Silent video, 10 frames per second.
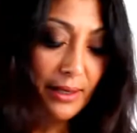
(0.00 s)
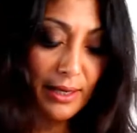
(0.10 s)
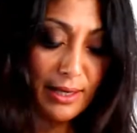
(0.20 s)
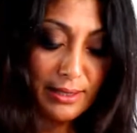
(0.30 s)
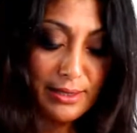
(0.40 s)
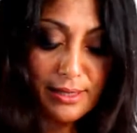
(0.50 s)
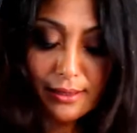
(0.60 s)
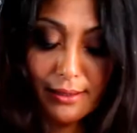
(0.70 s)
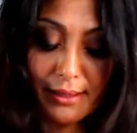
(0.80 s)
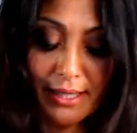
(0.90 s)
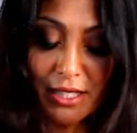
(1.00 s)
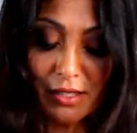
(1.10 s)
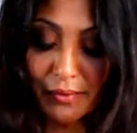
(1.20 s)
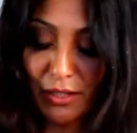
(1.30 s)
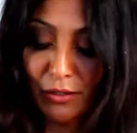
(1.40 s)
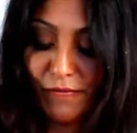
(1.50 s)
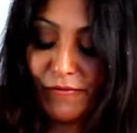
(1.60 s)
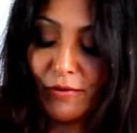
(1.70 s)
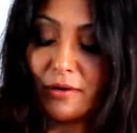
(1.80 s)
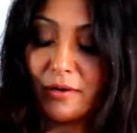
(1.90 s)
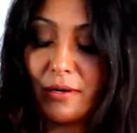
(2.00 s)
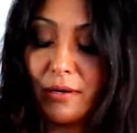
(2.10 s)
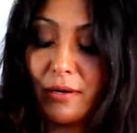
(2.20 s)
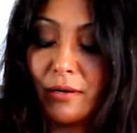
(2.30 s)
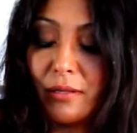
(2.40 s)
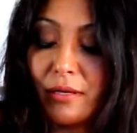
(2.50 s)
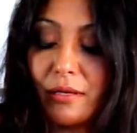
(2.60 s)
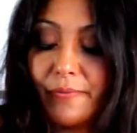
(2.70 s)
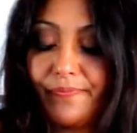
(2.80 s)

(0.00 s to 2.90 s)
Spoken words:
And now we go for our garlic.